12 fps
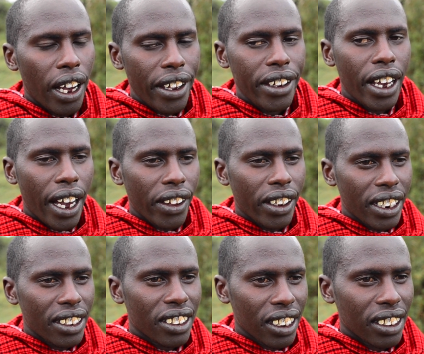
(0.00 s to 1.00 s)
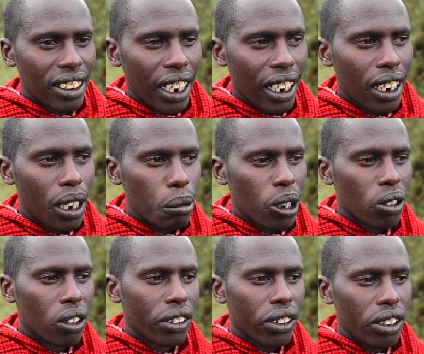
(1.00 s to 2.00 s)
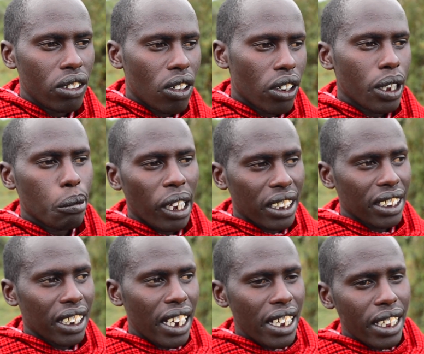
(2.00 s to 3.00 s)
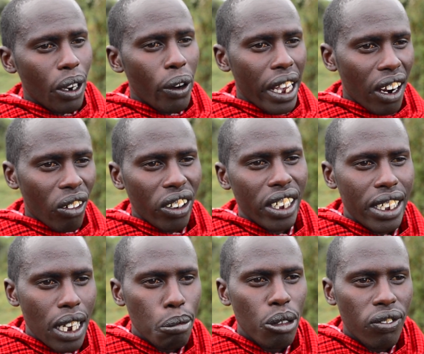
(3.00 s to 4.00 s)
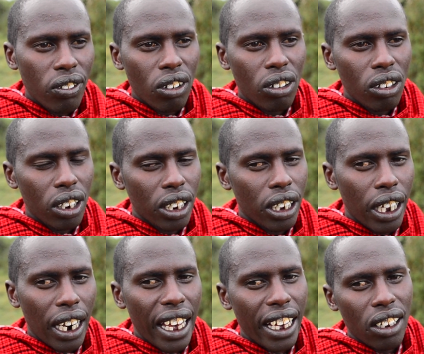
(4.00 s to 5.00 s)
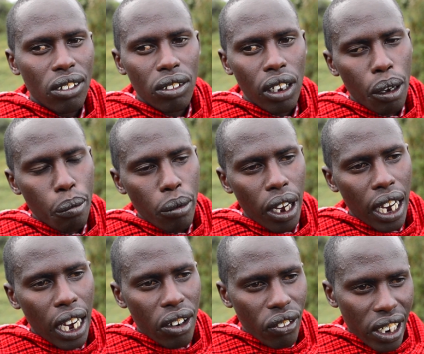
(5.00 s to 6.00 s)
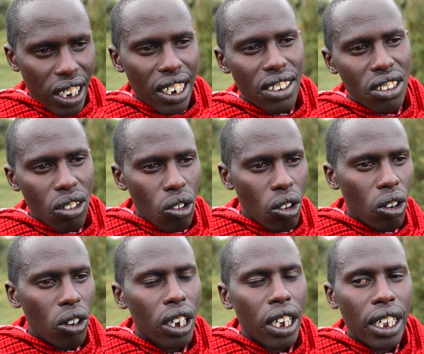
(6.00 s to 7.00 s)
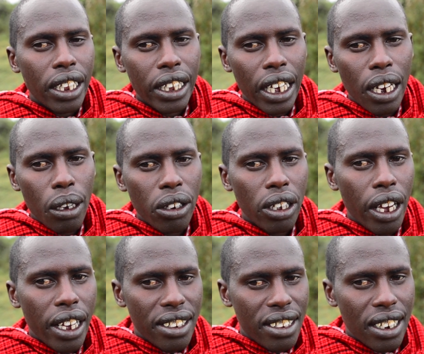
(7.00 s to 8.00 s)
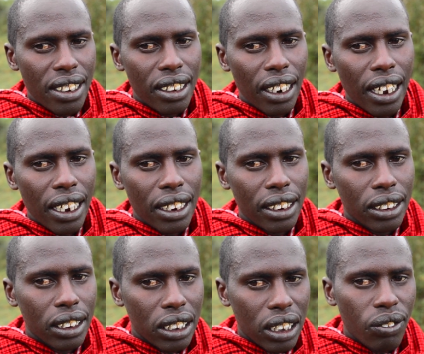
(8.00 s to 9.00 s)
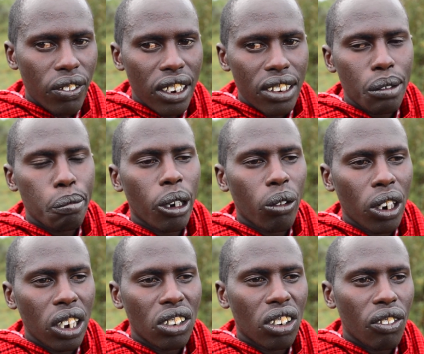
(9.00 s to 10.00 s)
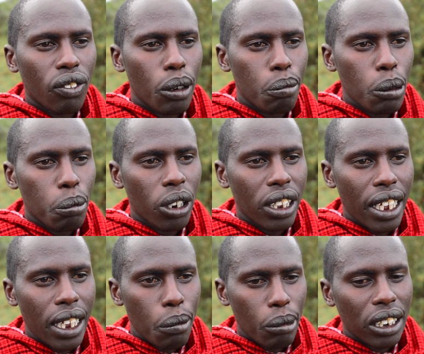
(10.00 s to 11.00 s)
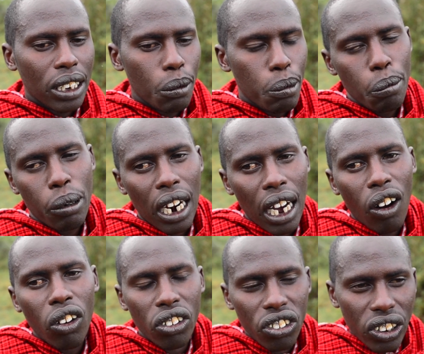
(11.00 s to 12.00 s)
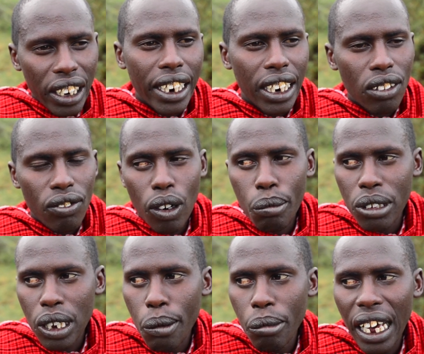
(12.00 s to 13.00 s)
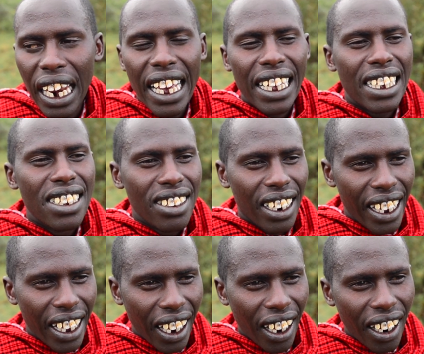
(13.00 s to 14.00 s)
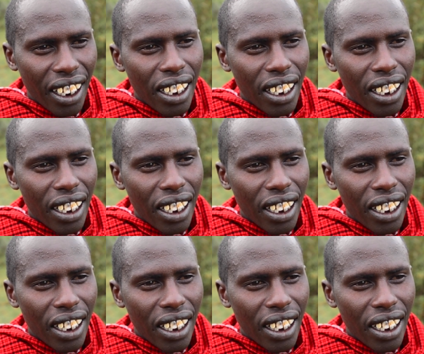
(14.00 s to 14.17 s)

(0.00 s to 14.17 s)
Yeah, that is exactly because the Maasai they were not here before, like 100 years ago. It's just like different speculation of the people that the Maasai people are originated from somewhere like Israel,